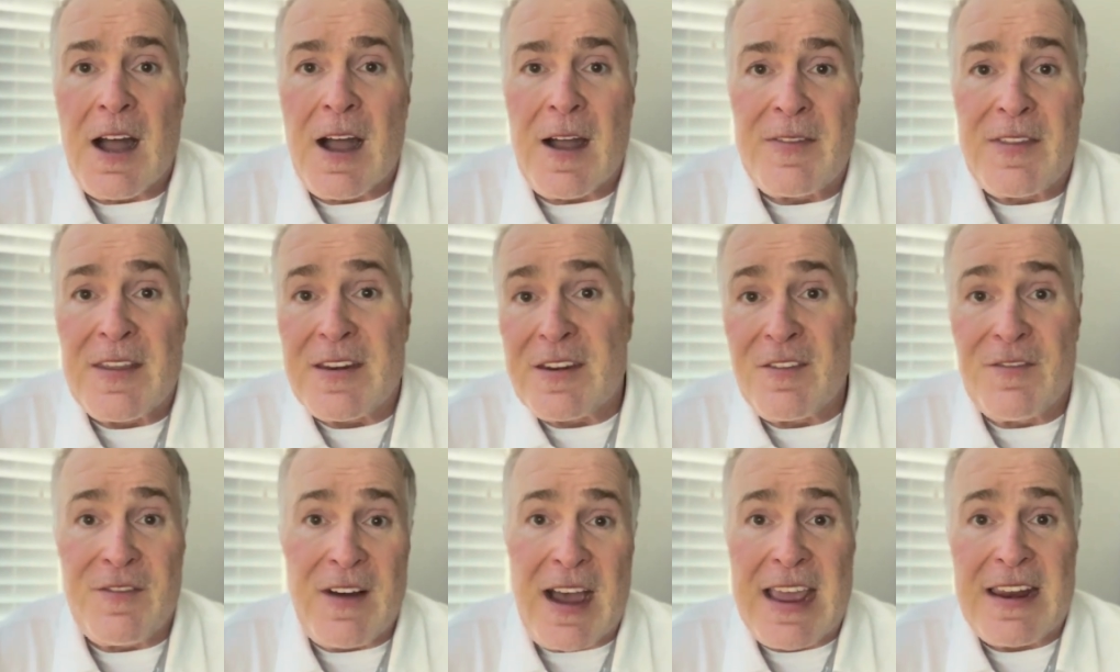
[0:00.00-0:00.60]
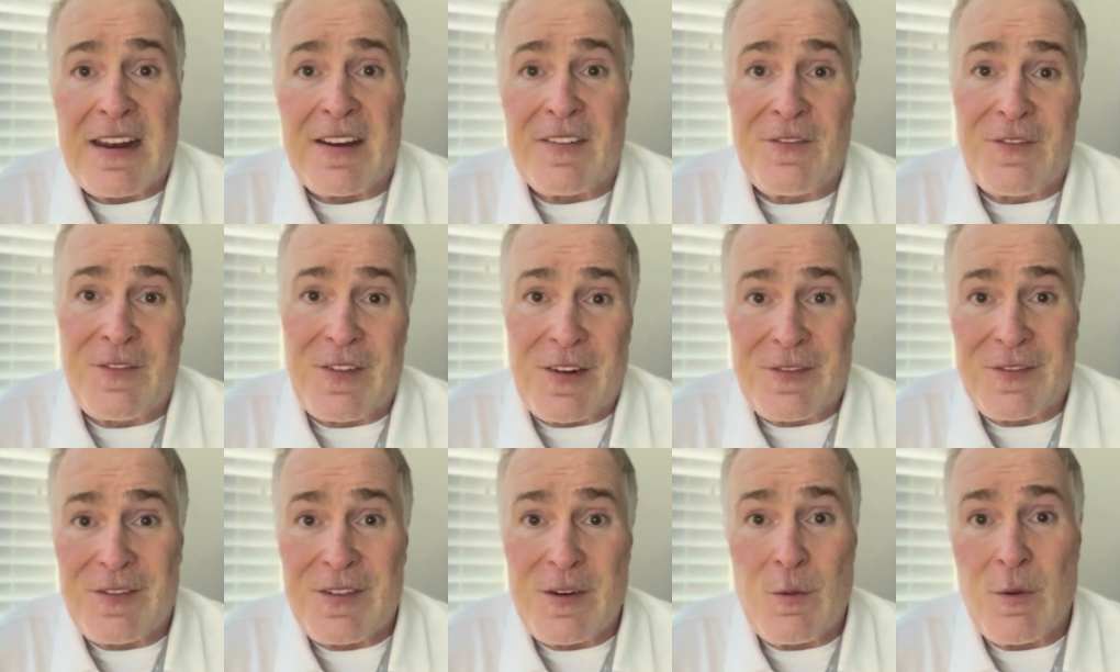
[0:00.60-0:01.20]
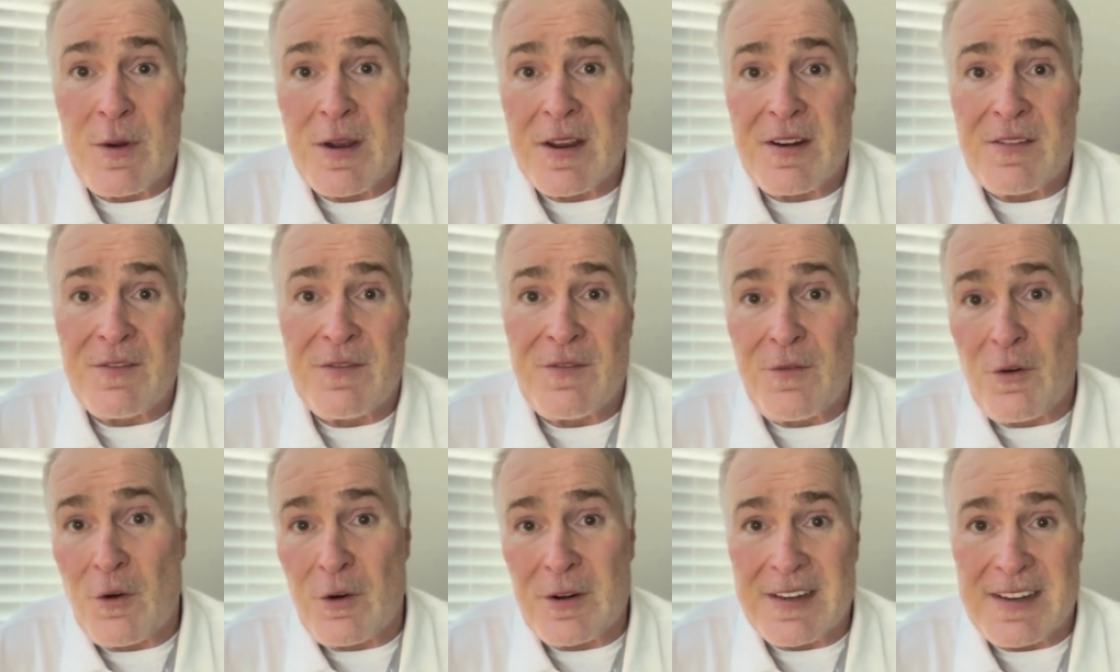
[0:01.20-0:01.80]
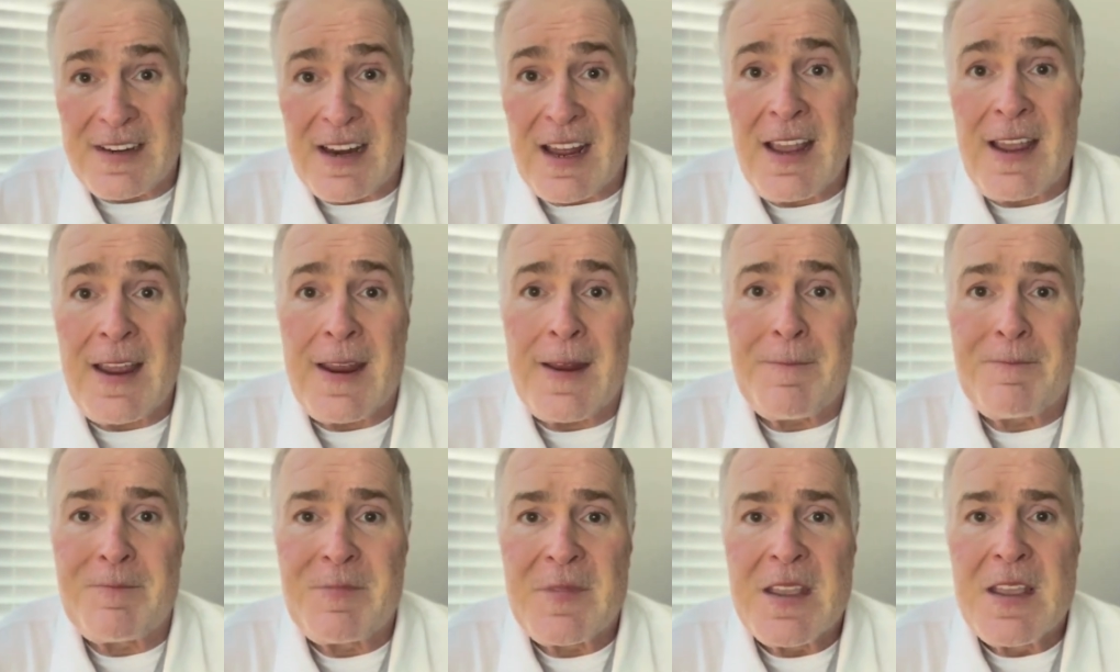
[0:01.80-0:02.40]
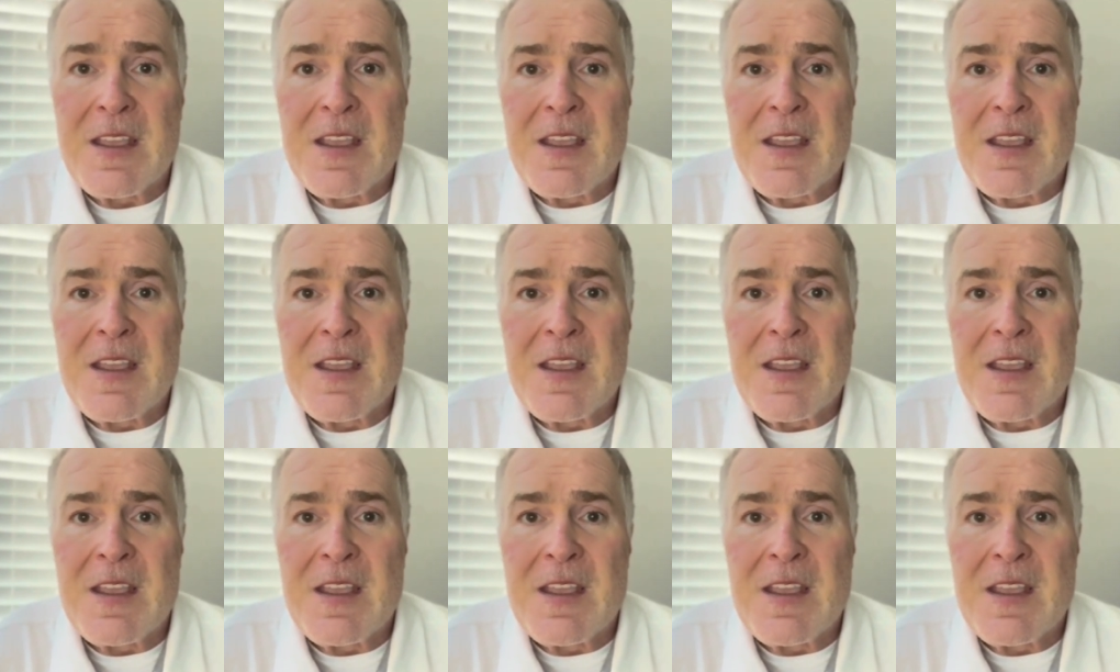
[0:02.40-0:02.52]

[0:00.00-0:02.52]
They divide it 51-49.